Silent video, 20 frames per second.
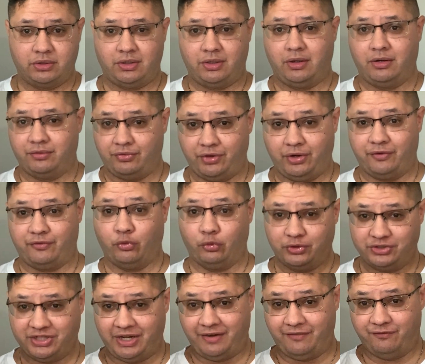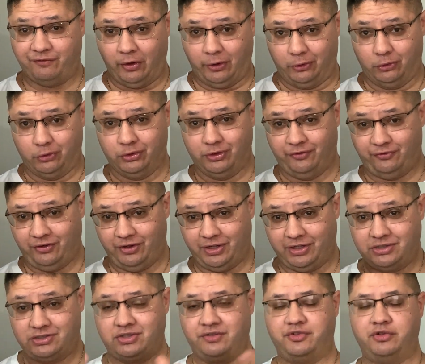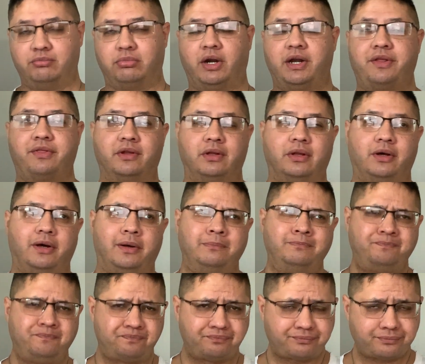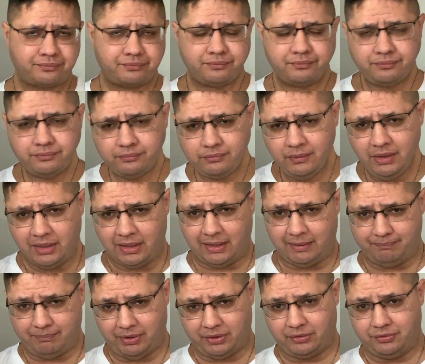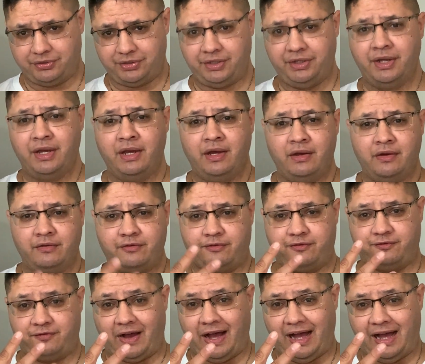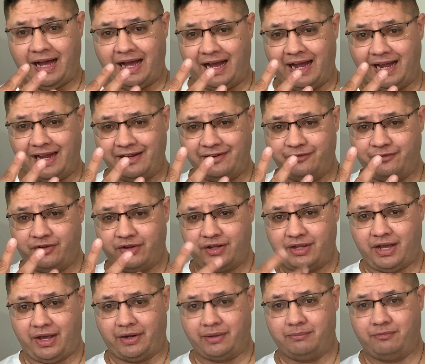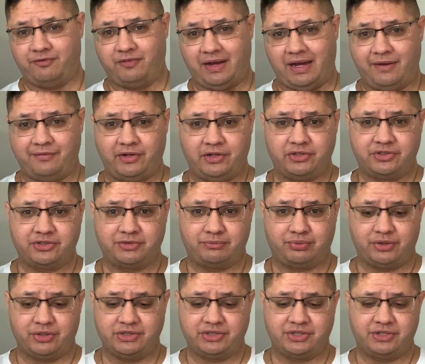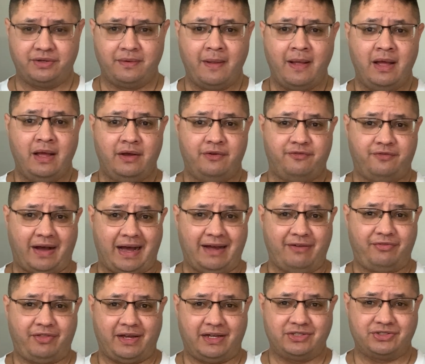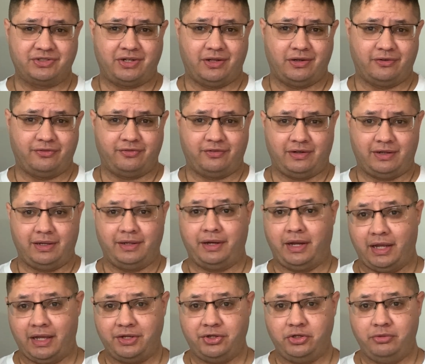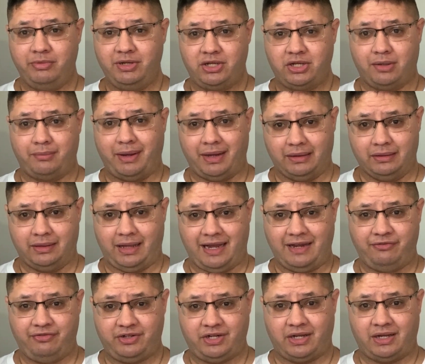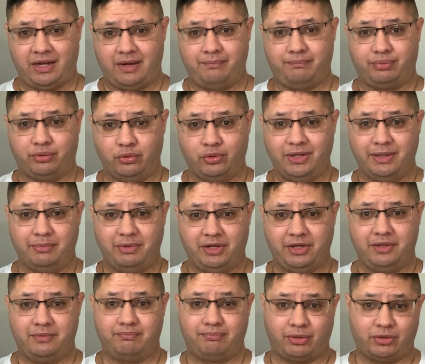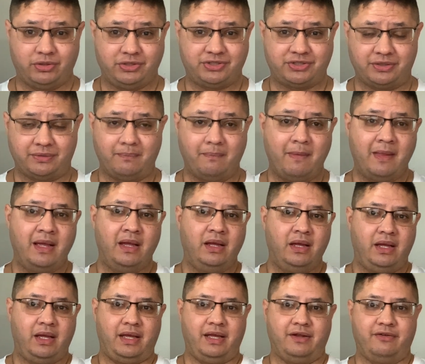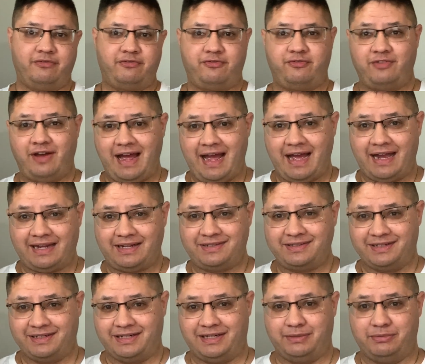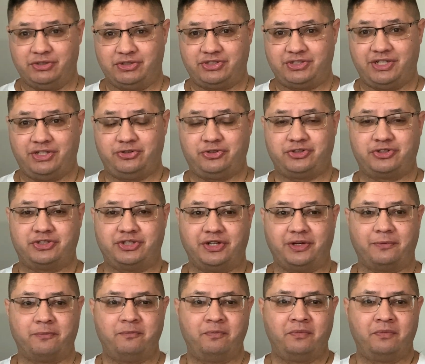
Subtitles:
law, therefore it's a federal offense if you break the law. Penalty, count them, 5 years in prison, $5,000 fine, and you become a lifetime prohibited person. In fact, it's interesting.